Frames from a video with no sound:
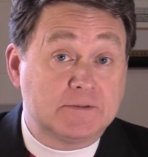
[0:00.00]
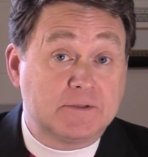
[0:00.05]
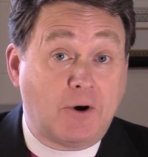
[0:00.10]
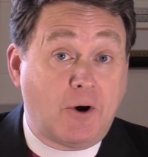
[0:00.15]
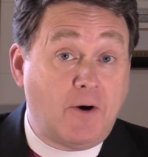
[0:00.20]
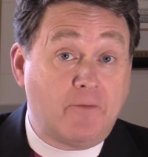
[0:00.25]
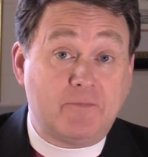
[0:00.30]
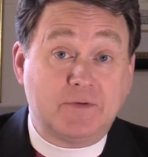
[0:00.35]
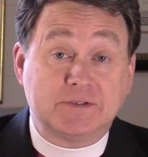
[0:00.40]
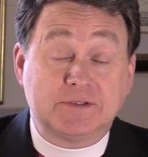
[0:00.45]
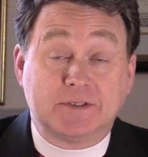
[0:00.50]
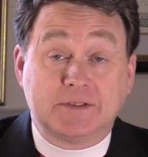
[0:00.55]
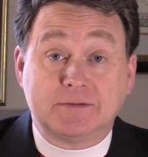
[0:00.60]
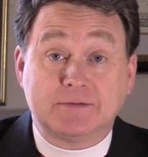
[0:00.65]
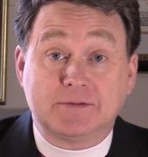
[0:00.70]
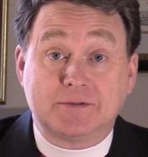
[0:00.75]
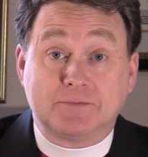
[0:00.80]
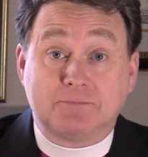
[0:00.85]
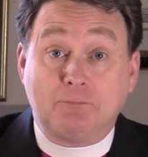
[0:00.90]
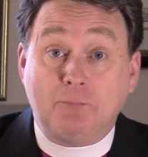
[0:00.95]
the office
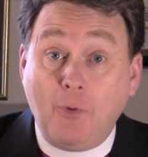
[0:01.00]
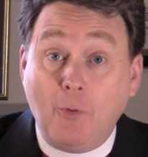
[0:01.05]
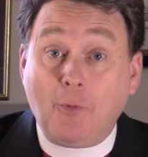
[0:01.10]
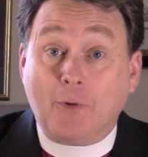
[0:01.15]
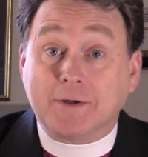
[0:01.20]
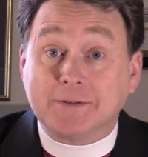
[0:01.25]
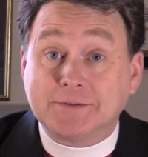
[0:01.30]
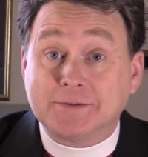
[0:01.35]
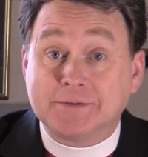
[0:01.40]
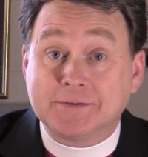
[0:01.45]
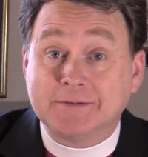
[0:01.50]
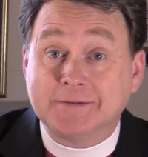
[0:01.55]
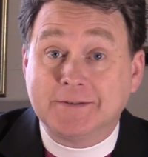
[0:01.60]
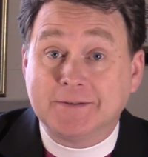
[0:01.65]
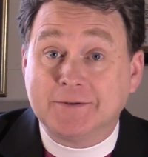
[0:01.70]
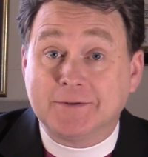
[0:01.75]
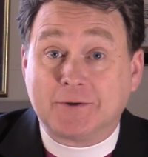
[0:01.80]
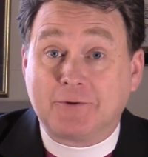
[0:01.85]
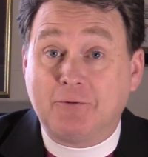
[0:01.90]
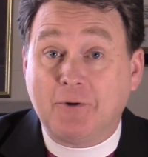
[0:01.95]
that supports
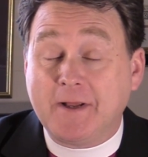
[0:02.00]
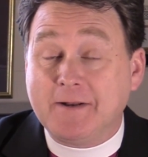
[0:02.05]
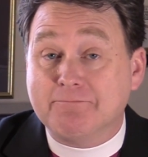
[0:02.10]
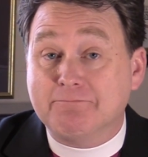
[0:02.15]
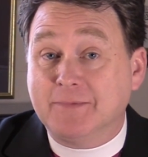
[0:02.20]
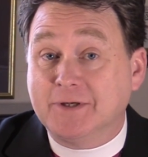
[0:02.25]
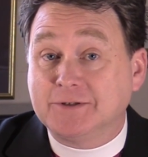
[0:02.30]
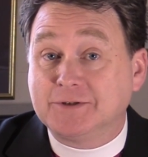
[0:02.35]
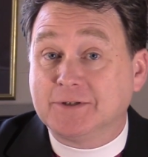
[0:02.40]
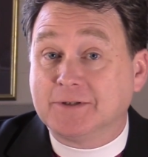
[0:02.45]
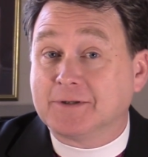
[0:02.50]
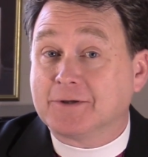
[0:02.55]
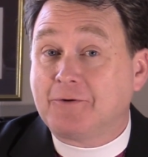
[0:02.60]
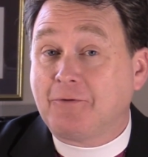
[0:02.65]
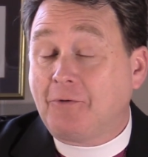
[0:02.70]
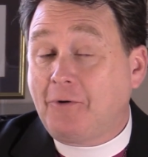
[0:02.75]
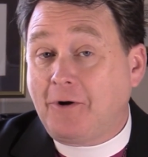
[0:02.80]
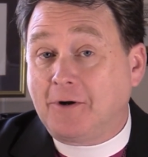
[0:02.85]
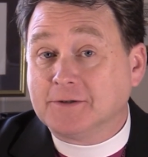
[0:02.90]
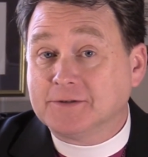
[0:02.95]
the great mission
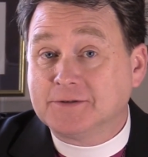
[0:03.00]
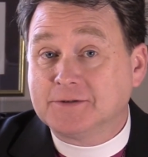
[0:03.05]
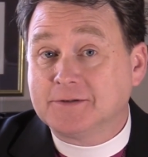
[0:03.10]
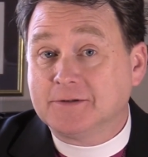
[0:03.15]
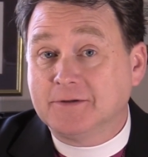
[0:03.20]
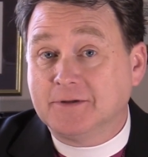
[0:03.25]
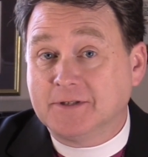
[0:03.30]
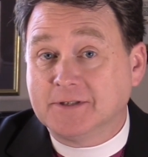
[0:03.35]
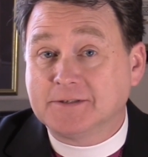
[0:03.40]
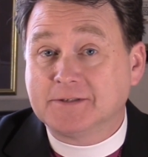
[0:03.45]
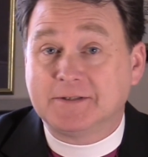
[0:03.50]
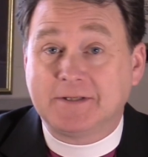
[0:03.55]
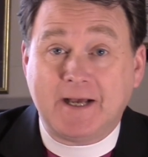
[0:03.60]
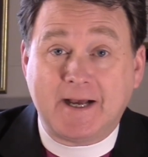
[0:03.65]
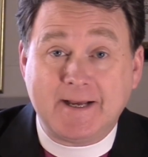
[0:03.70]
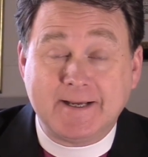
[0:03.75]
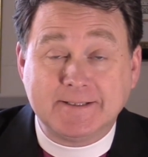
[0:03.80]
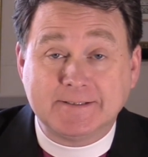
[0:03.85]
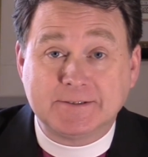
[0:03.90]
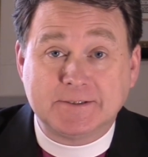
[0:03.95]
across this
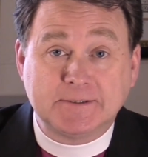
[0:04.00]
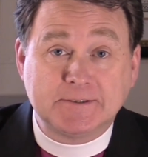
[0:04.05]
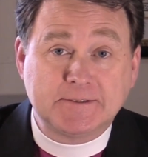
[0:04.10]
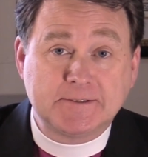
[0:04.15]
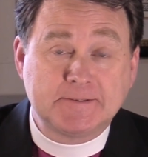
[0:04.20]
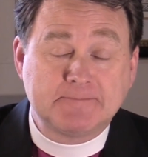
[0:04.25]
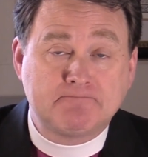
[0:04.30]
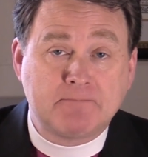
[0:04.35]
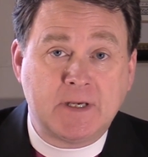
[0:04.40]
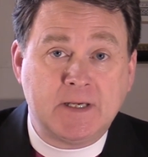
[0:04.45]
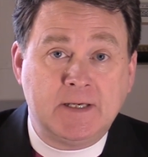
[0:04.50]
diocese.